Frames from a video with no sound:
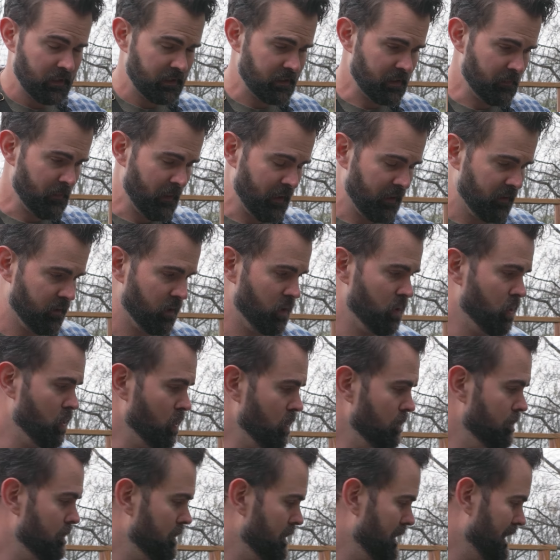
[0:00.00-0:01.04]
to make the
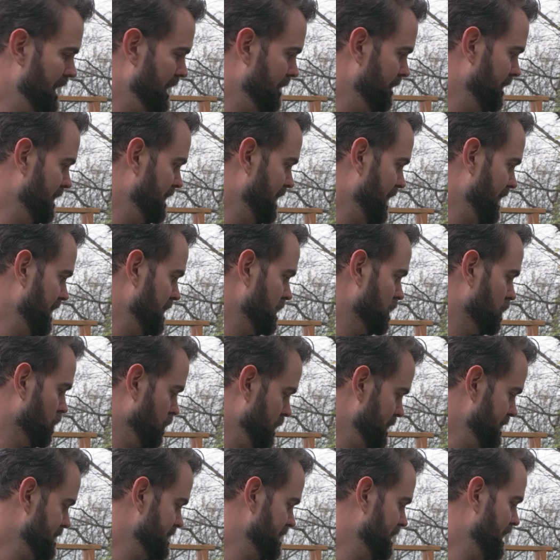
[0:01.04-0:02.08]
hoop, and then I
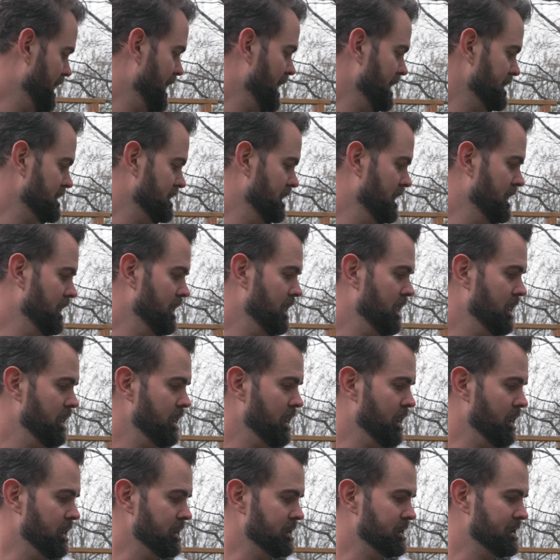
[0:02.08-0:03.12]
increased that
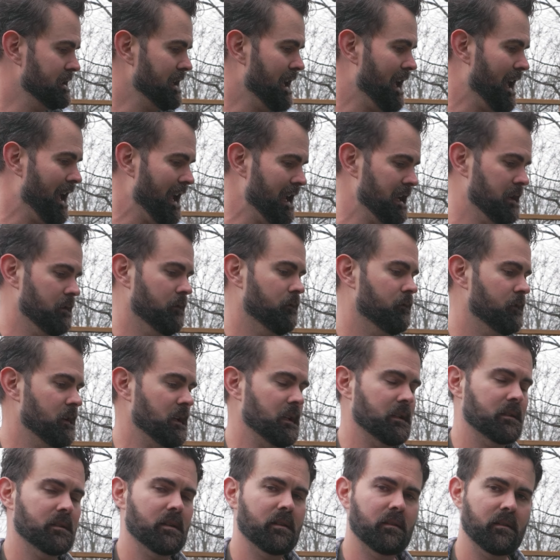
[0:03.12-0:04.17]
to 8
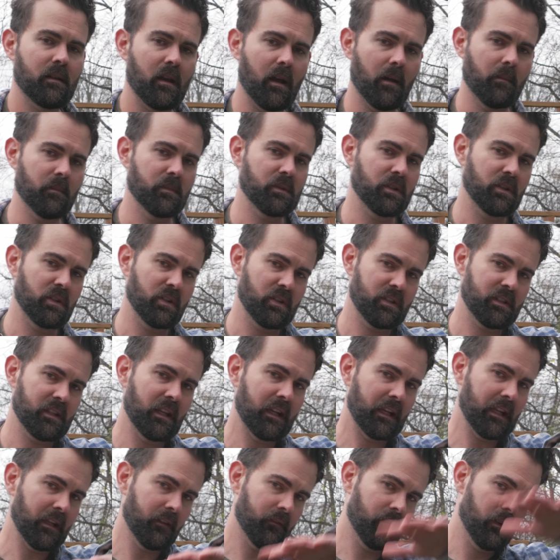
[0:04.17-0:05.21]
feet
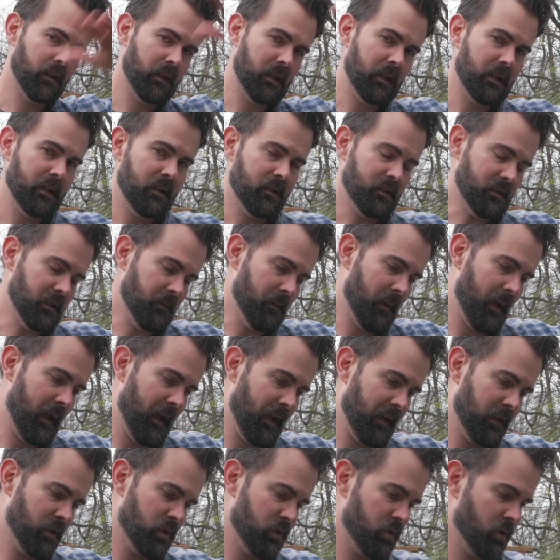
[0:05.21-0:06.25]
to give some
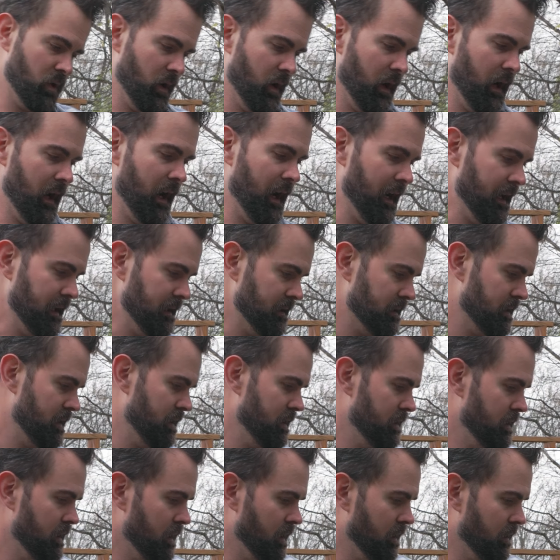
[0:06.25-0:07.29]
extra height
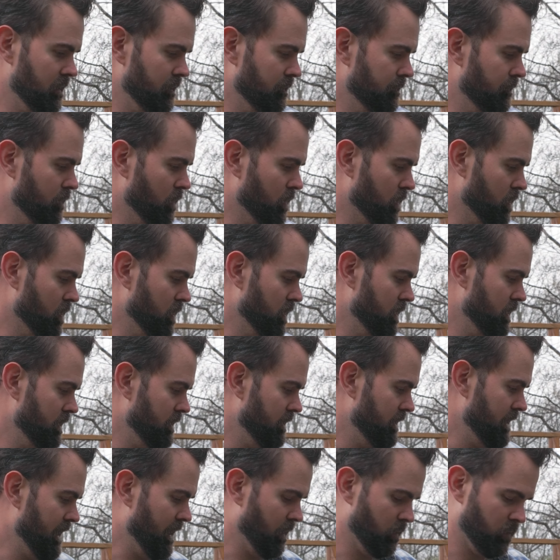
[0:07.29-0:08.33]
for
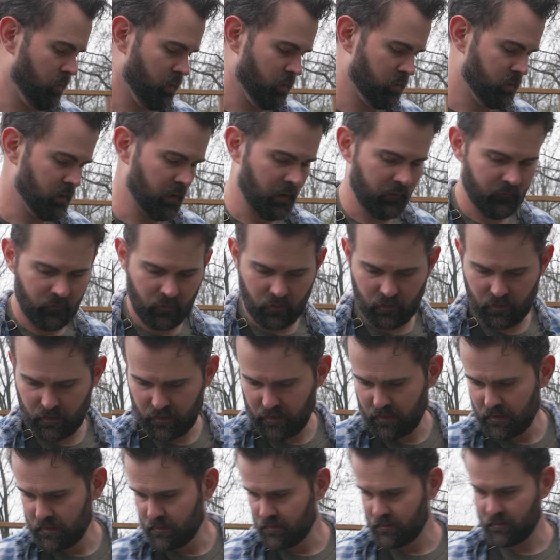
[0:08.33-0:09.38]
that row cover.
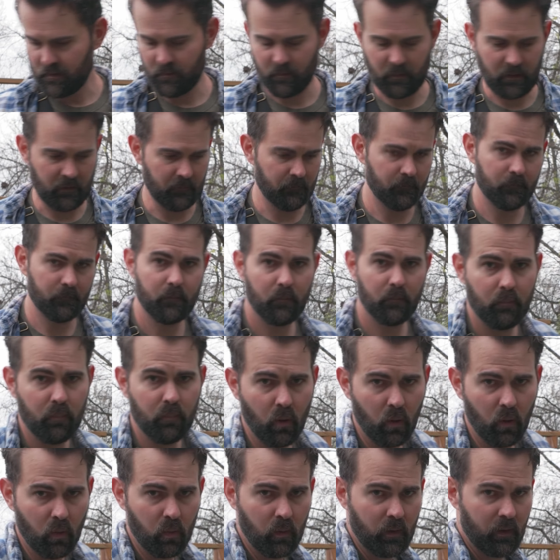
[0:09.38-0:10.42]
Let me
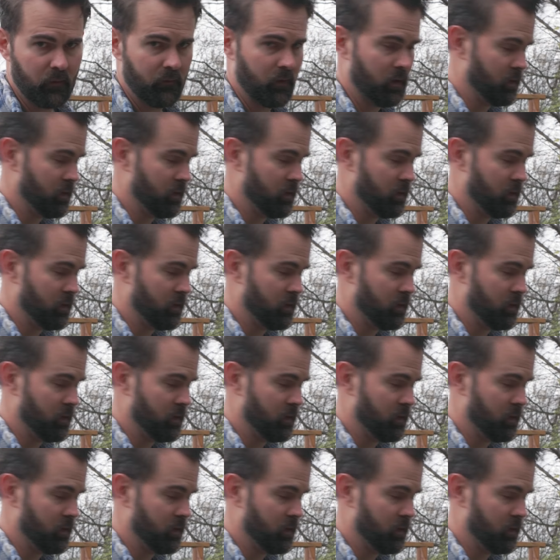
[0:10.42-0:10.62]
pull one of